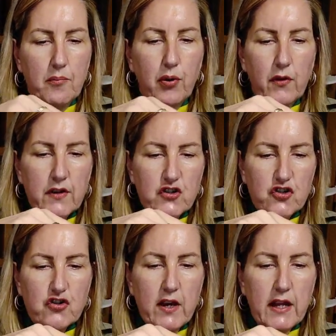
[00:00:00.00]
put the
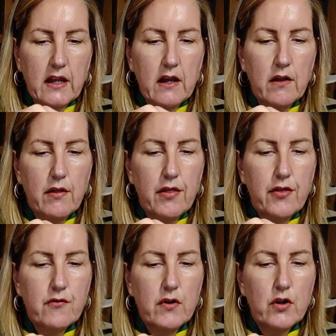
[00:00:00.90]
string
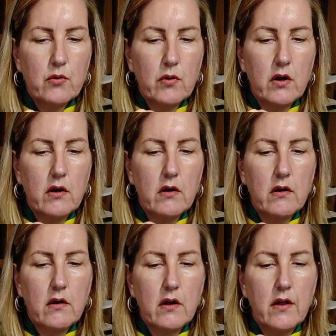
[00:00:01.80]
through
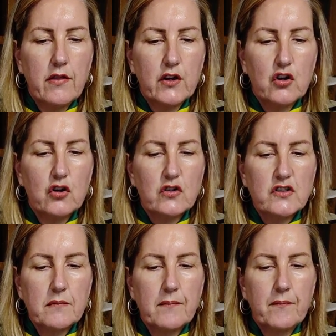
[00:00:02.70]
the
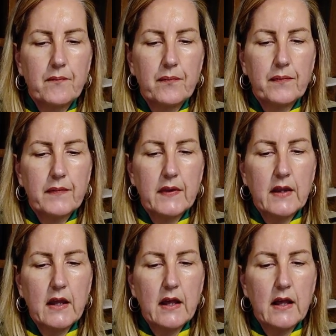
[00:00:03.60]
cut.
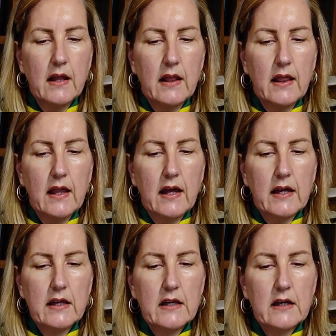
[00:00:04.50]

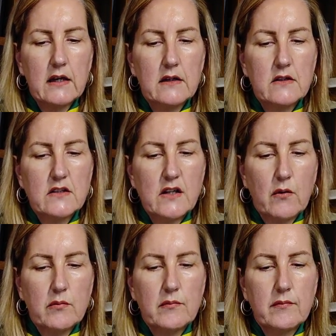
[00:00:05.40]
Like
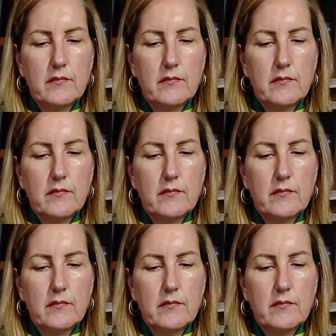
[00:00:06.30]
so.